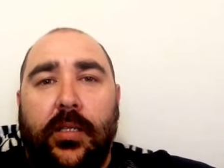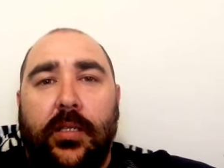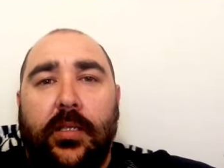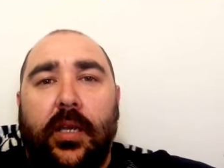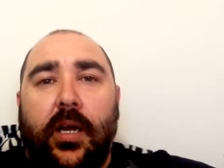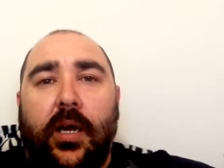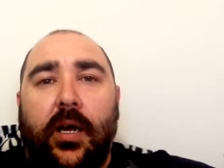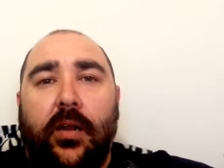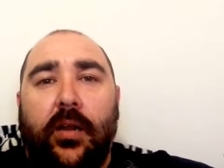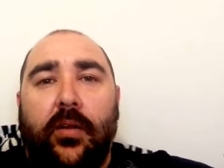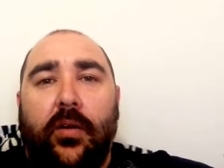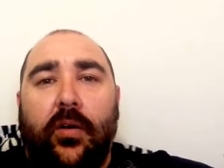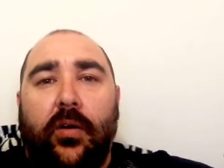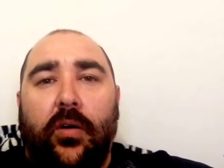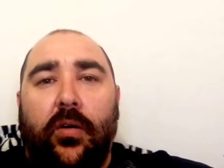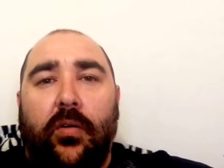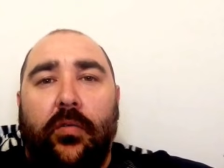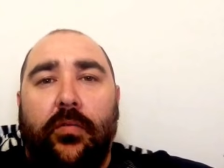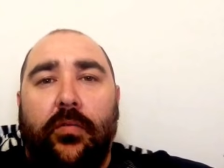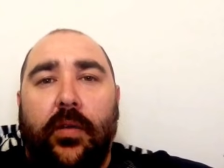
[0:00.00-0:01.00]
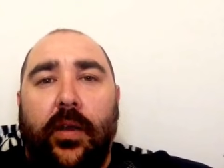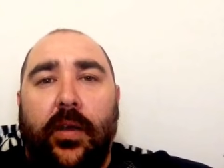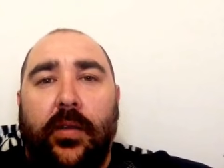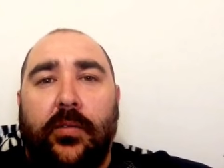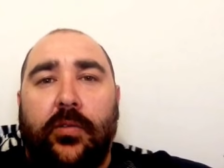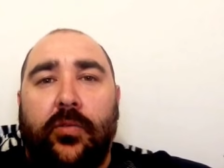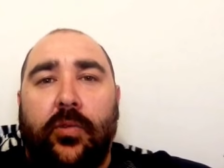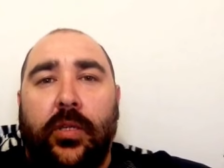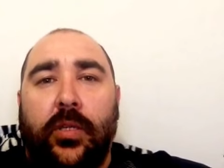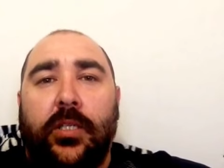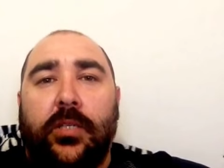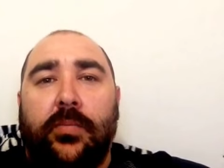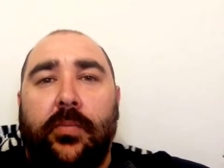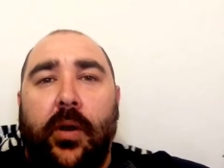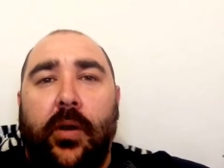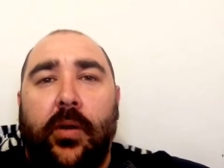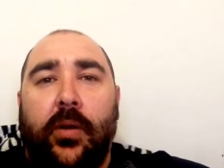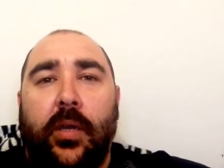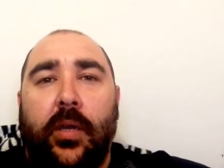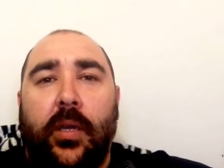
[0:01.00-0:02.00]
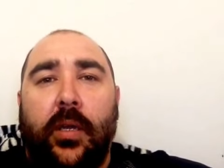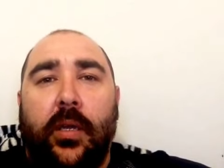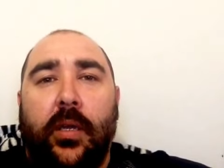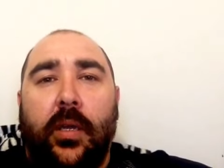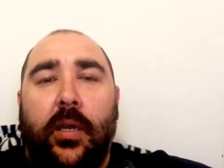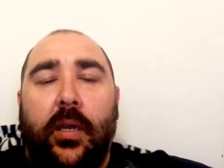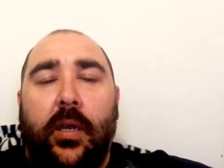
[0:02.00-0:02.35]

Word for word: start of at quit smoking.